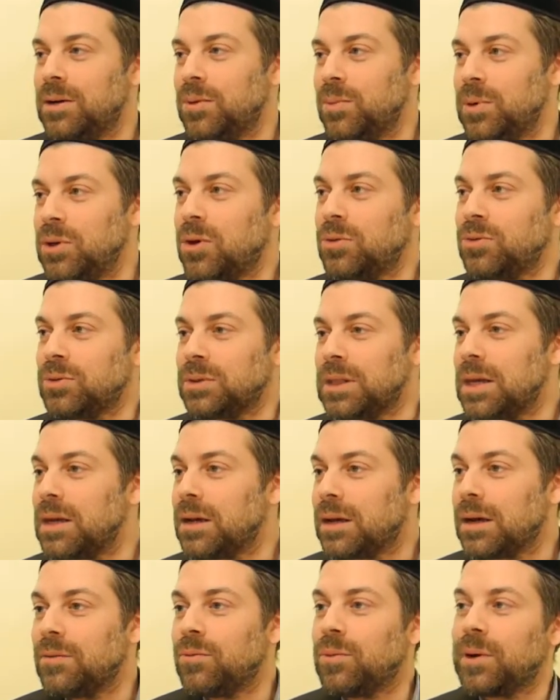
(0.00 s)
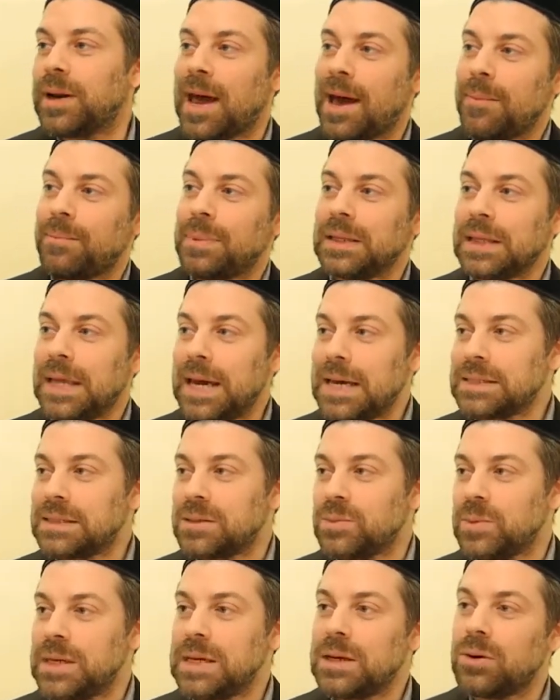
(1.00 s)
We don't think of what happened
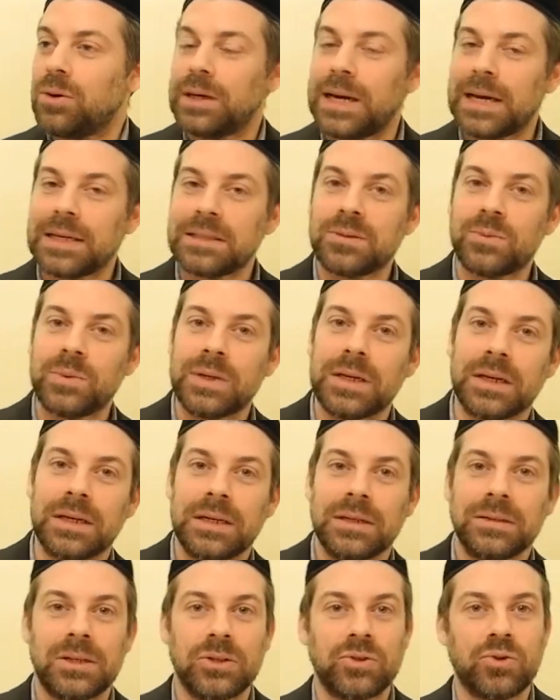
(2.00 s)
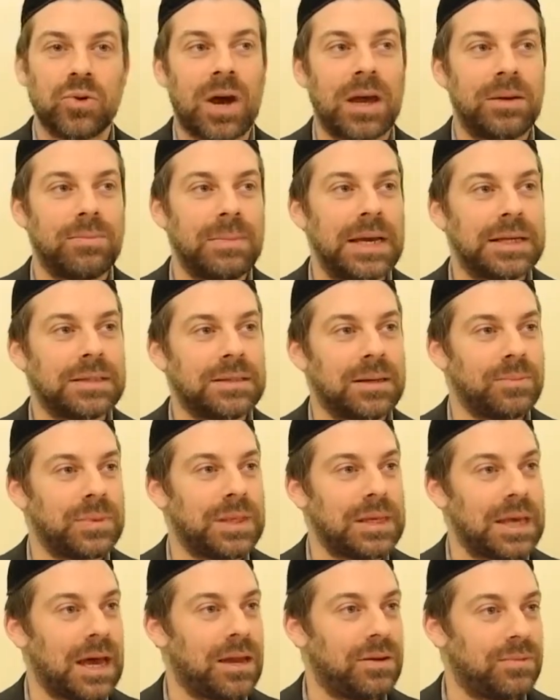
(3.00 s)
last week or next week to try and make
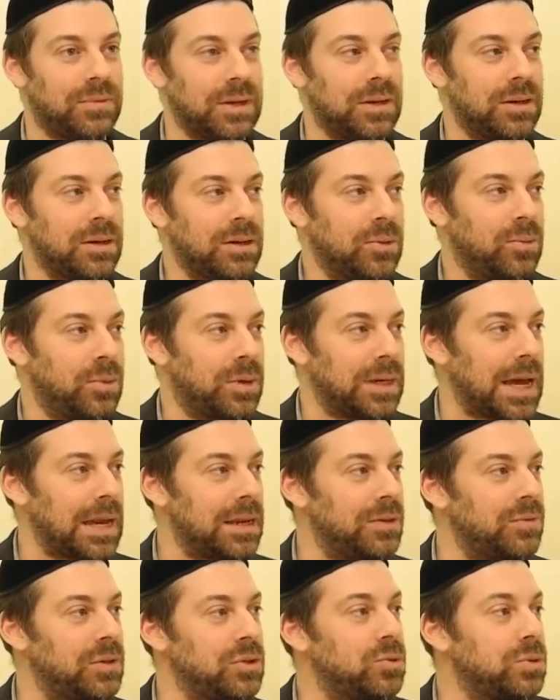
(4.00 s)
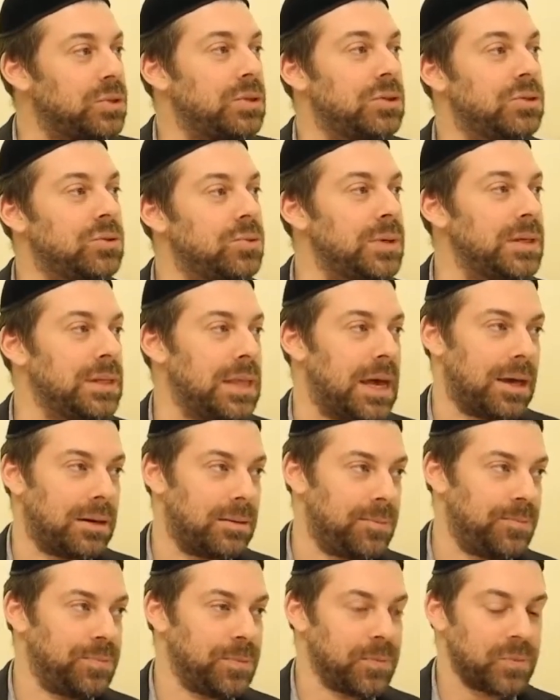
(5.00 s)
something out of it. We're not even used to doing that.